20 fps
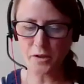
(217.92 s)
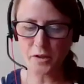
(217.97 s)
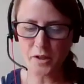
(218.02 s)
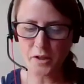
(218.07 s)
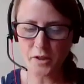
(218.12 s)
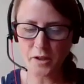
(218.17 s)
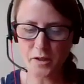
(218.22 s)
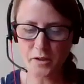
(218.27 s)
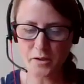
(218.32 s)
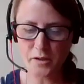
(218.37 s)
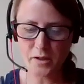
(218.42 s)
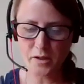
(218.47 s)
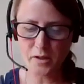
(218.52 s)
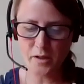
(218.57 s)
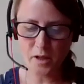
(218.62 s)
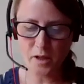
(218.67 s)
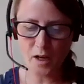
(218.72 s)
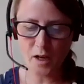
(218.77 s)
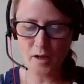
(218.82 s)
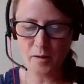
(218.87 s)
you use
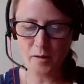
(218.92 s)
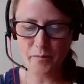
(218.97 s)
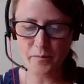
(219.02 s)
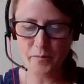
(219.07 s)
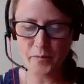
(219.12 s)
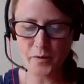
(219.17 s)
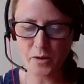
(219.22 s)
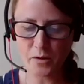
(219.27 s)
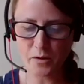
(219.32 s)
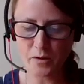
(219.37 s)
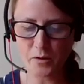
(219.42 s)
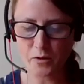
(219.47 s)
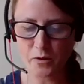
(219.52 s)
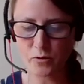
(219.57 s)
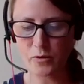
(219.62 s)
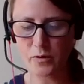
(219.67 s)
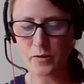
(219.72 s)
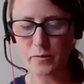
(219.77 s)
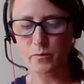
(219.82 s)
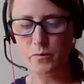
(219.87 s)
sort of
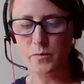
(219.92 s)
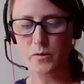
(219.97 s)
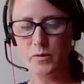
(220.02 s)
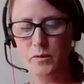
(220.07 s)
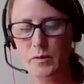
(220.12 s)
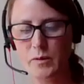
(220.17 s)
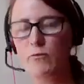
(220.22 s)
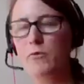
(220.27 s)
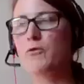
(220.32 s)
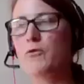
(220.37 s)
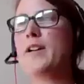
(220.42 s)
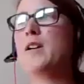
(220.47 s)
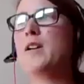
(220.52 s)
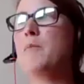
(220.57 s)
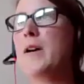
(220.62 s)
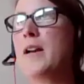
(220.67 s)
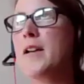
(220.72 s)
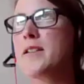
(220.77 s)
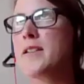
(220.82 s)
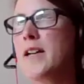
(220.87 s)

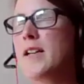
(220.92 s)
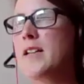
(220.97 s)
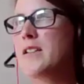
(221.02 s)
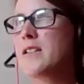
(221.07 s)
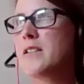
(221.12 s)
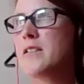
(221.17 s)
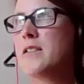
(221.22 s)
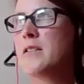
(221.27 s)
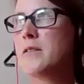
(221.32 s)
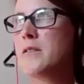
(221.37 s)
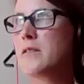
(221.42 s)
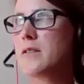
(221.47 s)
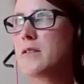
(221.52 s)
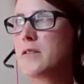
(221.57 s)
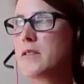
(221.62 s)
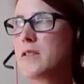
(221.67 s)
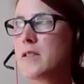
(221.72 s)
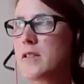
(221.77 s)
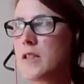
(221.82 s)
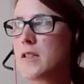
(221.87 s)
rehabilitation and
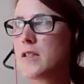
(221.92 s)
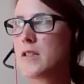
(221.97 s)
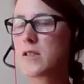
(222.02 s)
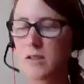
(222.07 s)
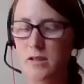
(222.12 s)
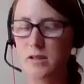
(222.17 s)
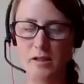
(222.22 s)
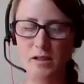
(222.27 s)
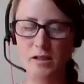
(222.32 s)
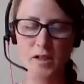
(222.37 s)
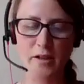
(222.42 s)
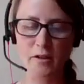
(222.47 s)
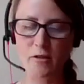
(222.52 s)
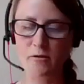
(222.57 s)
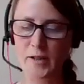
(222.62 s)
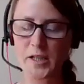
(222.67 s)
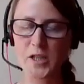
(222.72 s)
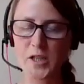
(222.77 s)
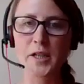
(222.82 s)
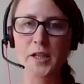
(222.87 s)
as such, like
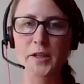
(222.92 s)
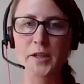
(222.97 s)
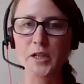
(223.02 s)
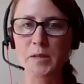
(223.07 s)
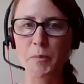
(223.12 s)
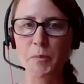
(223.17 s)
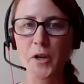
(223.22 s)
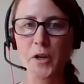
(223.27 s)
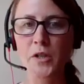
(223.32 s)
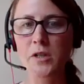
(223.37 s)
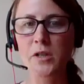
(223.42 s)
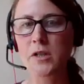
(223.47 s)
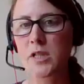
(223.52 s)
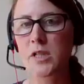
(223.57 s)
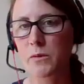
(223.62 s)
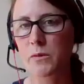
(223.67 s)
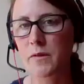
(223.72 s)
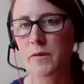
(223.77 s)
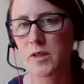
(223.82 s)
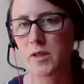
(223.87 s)
gradual exposure?
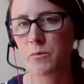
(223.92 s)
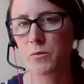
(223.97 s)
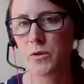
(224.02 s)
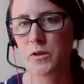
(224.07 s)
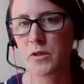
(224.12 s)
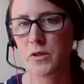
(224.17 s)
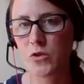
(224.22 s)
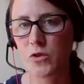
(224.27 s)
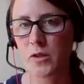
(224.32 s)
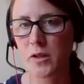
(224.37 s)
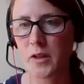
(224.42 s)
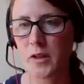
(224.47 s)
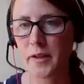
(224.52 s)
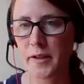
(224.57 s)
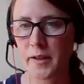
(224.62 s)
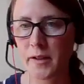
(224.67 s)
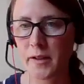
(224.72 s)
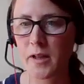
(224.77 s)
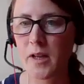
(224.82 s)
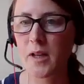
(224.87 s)
So if someone's
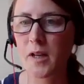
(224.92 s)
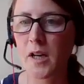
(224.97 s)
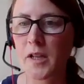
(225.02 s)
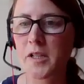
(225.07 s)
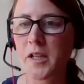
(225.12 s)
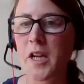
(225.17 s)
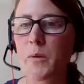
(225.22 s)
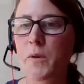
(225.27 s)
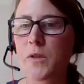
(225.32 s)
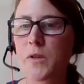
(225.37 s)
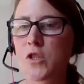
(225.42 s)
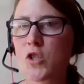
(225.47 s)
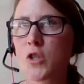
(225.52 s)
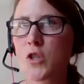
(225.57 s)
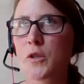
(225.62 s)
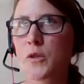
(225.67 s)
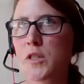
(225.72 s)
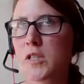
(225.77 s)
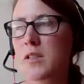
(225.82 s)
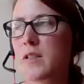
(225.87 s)
struggling, I don't know, with
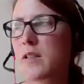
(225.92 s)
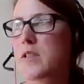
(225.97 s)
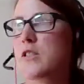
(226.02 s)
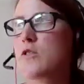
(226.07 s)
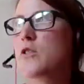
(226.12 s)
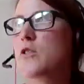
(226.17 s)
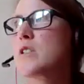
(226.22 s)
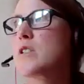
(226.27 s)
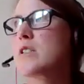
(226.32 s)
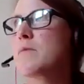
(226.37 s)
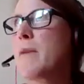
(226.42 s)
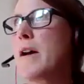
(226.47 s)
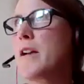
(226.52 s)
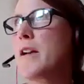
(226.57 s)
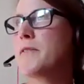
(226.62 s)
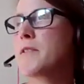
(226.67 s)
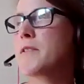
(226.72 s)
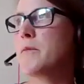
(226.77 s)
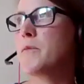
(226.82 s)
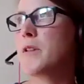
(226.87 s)
a strong smell
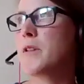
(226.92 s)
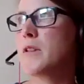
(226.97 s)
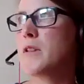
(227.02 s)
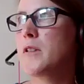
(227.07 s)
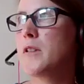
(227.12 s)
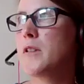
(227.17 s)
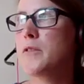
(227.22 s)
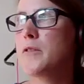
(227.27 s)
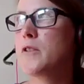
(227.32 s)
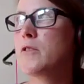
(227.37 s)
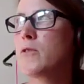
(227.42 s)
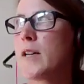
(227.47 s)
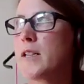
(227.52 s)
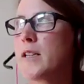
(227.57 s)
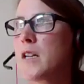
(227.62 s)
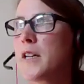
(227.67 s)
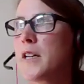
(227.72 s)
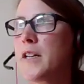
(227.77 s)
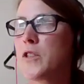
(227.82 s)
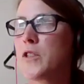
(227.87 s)
of something, that you'd
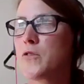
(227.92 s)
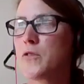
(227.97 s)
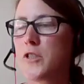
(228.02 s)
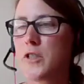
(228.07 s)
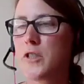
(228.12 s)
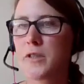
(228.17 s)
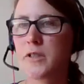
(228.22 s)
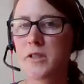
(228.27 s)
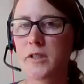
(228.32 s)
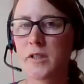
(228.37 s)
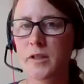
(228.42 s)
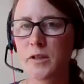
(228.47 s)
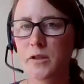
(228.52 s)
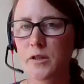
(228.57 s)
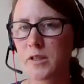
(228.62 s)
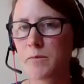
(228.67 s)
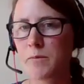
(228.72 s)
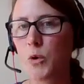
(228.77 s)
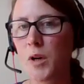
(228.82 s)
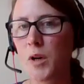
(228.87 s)
gradually introduce it in
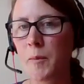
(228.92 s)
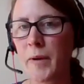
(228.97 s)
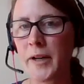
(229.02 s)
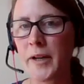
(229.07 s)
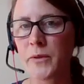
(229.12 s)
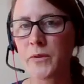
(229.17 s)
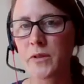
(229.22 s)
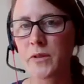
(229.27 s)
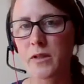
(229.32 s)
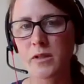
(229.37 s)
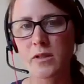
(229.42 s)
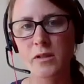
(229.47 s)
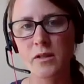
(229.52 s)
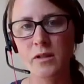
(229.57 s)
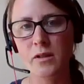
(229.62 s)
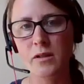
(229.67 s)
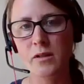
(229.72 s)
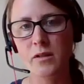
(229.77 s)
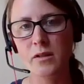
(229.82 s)
small amounts